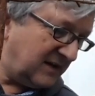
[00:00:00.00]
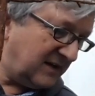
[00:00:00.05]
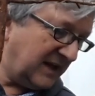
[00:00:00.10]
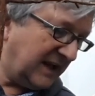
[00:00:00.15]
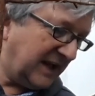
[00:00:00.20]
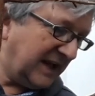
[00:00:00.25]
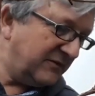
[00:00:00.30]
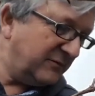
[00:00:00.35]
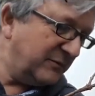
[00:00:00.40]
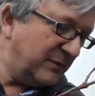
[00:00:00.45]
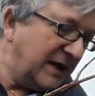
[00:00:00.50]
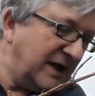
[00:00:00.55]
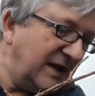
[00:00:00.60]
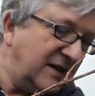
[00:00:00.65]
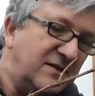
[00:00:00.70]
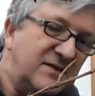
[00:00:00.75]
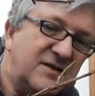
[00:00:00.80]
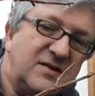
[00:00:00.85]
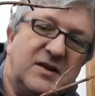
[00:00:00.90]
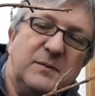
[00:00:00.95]
lead
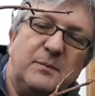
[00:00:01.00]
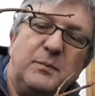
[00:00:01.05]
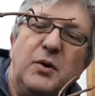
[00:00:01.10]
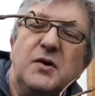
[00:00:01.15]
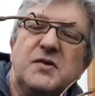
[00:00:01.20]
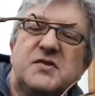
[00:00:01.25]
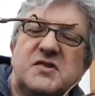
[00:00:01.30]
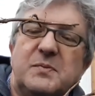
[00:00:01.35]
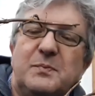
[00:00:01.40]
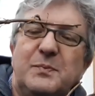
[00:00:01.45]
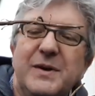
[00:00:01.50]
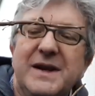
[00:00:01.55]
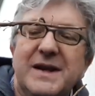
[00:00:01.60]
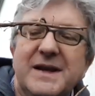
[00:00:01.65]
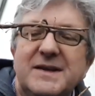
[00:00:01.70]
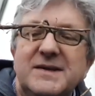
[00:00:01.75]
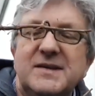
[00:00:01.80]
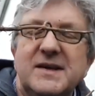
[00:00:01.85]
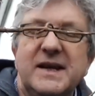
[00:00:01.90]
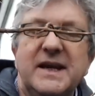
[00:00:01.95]
me to the
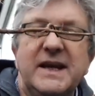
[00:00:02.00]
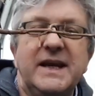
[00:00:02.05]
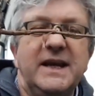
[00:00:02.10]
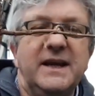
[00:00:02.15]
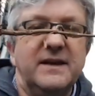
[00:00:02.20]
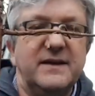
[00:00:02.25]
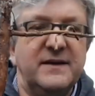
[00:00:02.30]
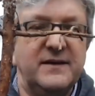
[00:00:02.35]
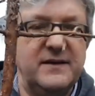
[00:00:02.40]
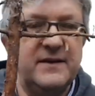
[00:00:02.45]
possibility